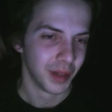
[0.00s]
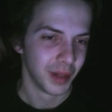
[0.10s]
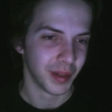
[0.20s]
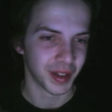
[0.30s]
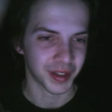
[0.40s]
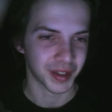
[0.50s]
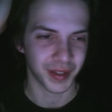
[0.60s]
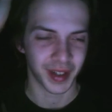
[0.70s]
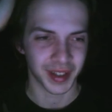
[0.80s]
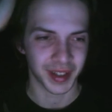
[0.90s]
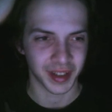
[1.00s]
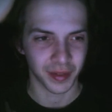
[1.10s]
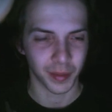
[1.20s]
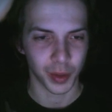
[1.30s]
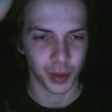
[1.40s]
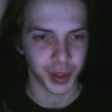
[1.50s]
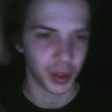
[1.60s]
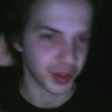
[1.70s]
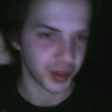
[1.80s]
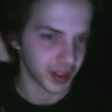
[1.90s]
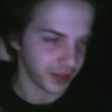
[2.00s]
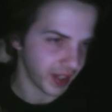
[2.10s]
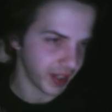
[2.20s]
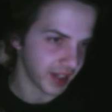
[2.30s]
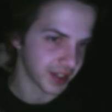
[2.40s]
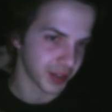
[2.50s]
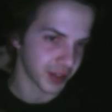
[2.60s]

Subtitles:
but it does feel like a step for more jokes and conveniences